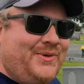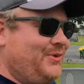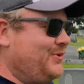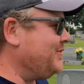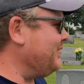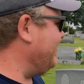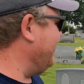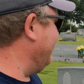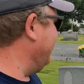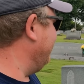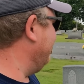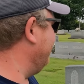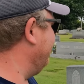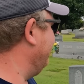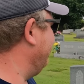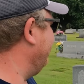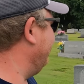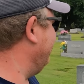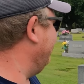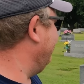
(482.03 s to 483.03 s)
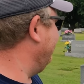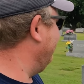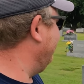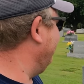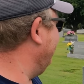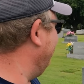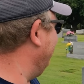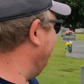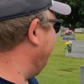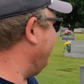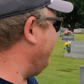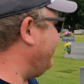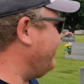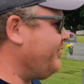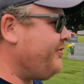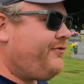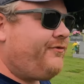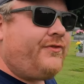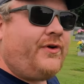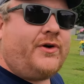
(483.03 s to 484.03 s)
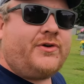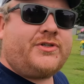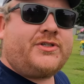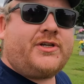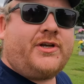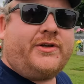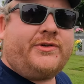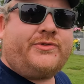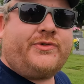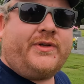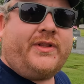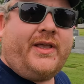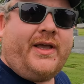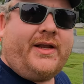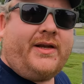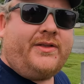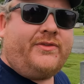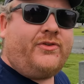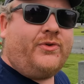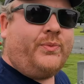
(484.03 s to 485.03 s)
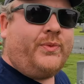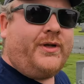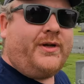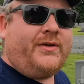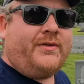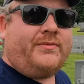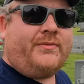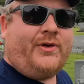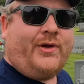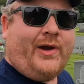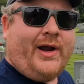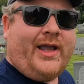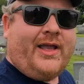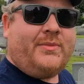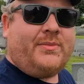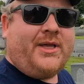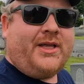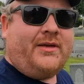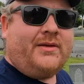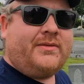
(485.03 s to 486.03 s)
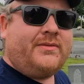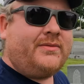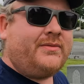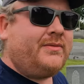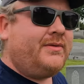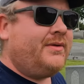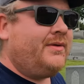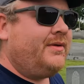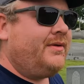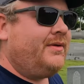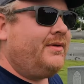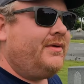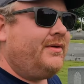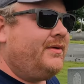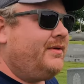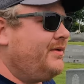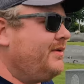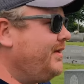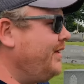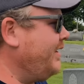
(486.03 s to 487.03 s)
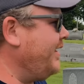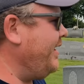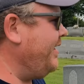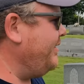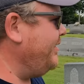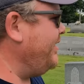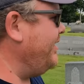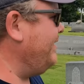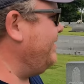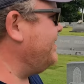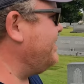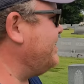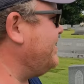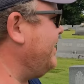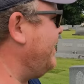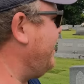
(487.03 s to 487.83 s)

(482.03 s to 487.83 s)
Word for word: cool, right? Like the first country lady to win a Grammy. Like, how neat is